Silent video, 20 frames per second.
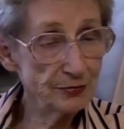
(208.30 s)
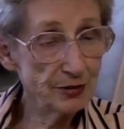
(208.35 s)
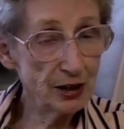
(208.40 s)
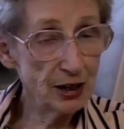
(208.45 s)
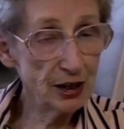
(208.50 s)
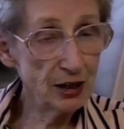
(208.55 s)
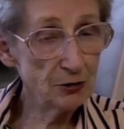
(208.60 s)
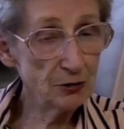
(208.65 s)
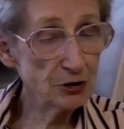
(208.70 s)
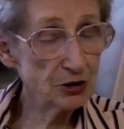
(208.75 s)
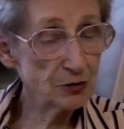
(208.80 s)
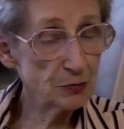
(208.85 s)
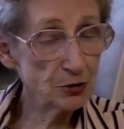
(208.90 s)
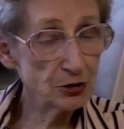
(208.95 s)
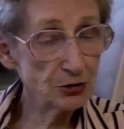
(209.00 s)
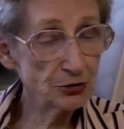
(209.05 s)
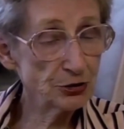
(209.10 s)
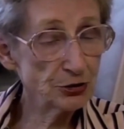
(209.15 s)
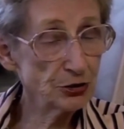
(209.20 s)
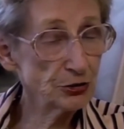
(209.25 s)
I was
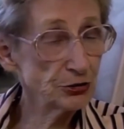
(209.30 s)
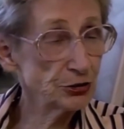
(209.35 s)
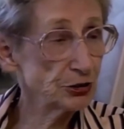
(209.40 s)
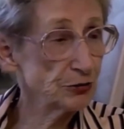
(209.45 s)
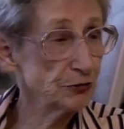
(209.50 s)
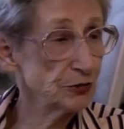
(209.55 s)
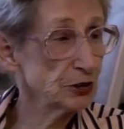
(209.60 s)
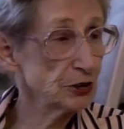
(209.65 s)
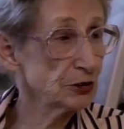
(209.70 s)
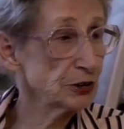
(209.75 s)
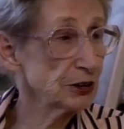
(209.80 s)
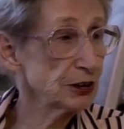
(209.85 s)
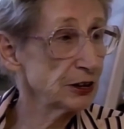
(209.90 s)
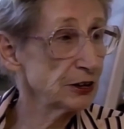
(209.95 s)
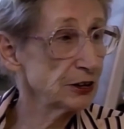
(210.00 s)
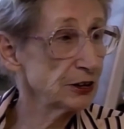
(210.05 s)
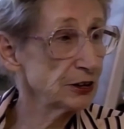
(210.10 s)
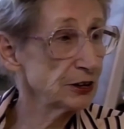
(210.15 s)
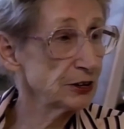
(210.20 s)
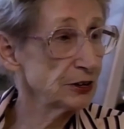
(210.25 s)
burned so severely
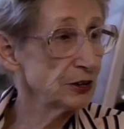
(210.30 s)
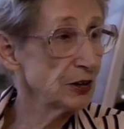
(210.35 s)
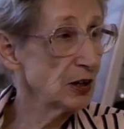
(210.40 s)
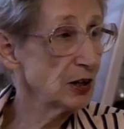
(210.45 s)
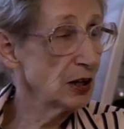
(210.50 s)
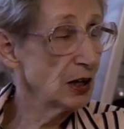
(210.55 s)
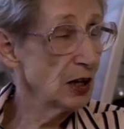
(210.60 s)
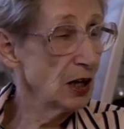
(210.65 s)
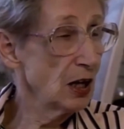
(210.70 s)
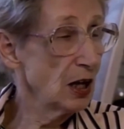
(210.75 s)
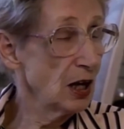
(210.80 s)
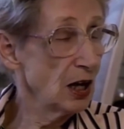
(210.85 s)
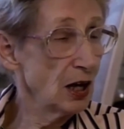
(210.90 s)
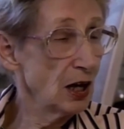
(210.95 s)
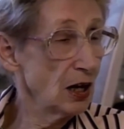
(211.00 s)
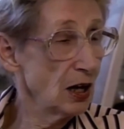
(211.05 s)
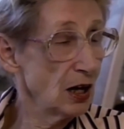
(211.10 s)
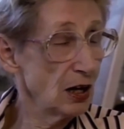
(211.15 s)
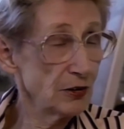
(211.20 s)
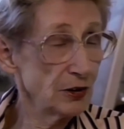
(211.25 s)
that
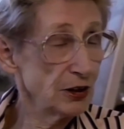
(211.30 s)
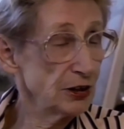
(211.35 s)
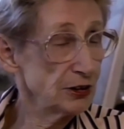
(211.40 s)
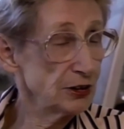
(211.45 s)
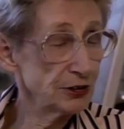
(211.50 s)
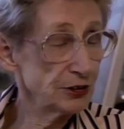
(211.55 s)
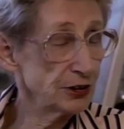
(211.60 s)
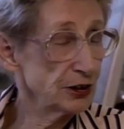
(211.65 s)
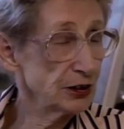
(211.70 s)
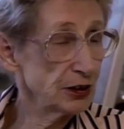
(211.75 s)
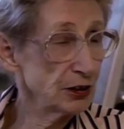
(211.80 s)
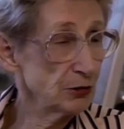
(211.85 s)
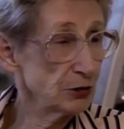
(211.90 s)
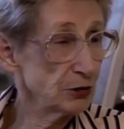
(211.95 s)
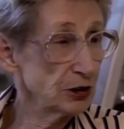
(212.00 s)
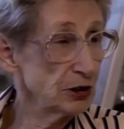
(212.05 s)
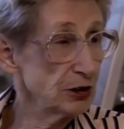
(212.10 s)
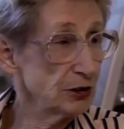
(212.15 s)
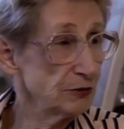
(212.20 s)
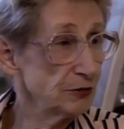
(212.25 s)
uh, they didn't think I would
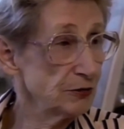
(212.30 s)
live.